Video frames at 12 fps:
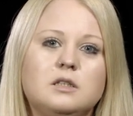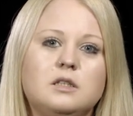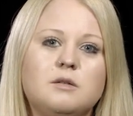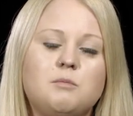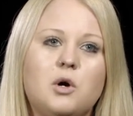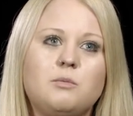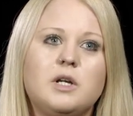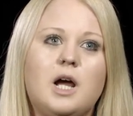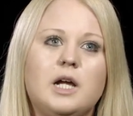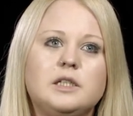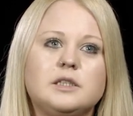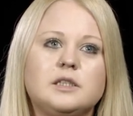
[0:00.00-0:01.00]
The moment
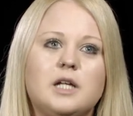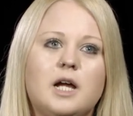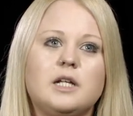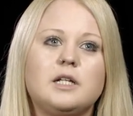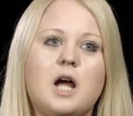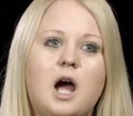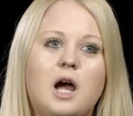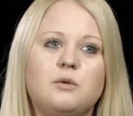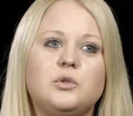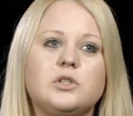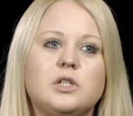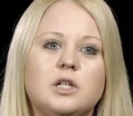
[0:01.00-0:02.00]
I decided I
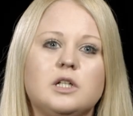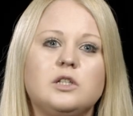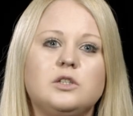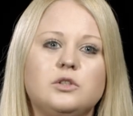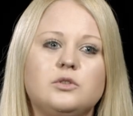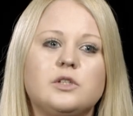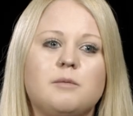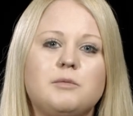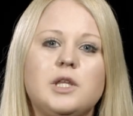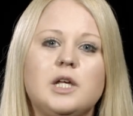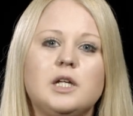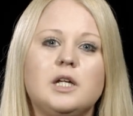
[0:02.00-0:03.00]
was gonna do
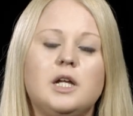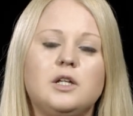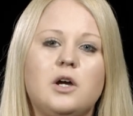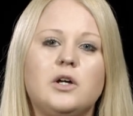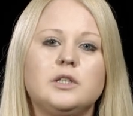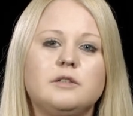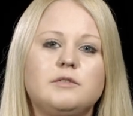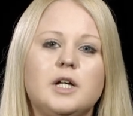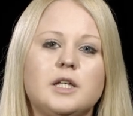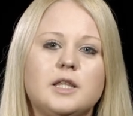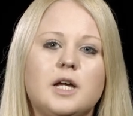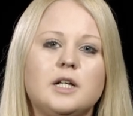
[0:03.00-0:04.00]
something and not live
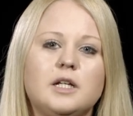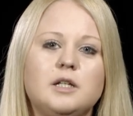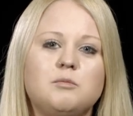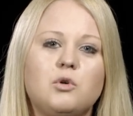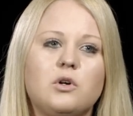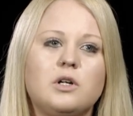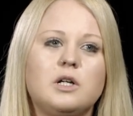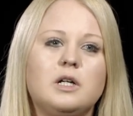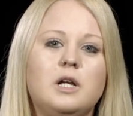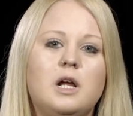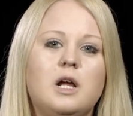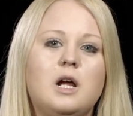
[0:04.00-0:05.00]
like that anymore,
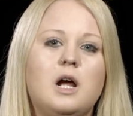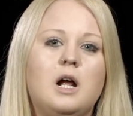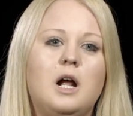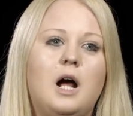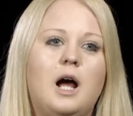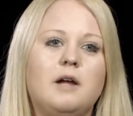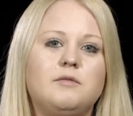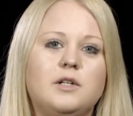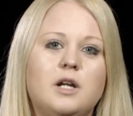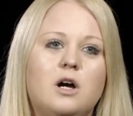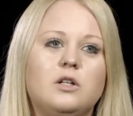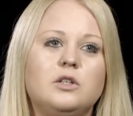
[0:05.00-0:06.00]
I've
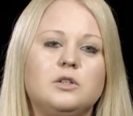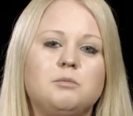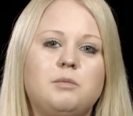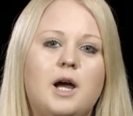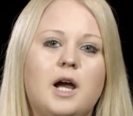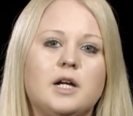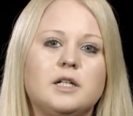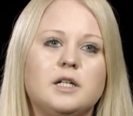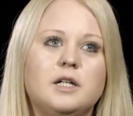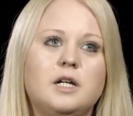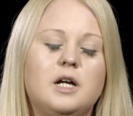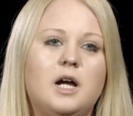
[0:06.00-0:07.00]
not looked back.
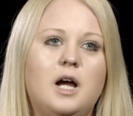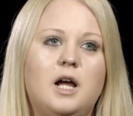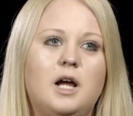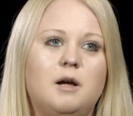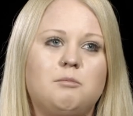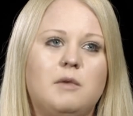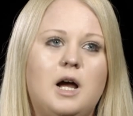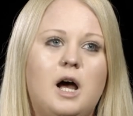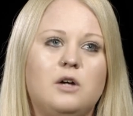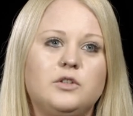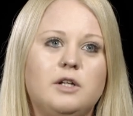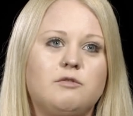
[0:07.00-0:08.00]

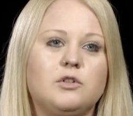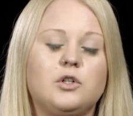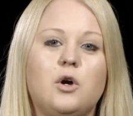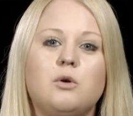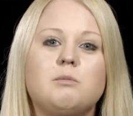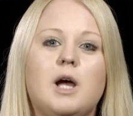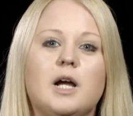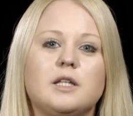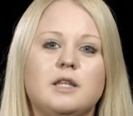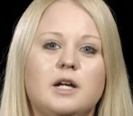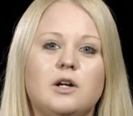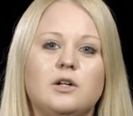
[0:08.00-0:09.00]
I'll never go
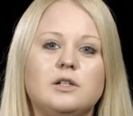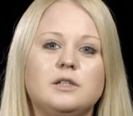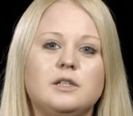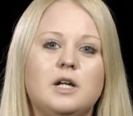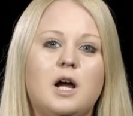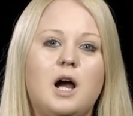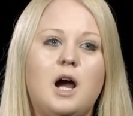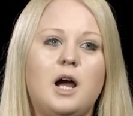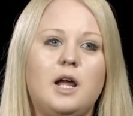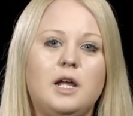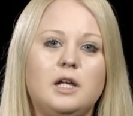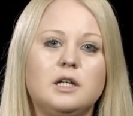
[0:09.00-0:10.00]
back there.
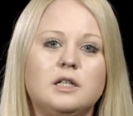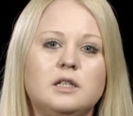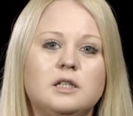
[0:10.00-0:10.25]
I